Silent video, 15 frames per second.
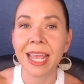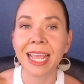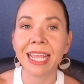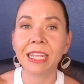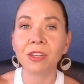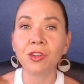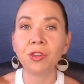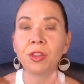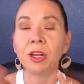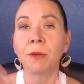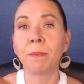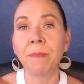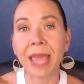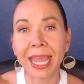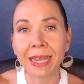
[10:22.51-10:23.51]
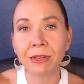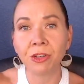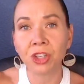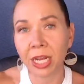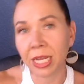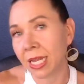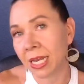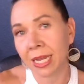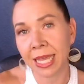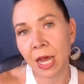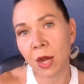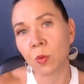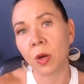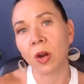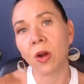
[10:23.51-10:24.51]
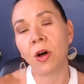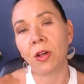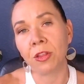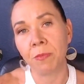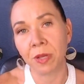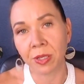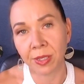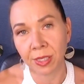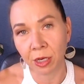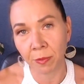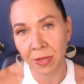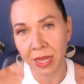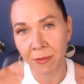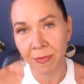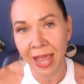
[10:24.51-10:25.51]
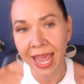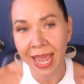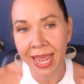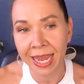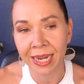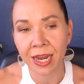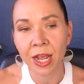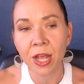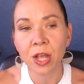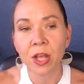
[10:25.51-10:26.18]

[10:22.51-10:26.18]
into their main checking account where all the bills are being paid.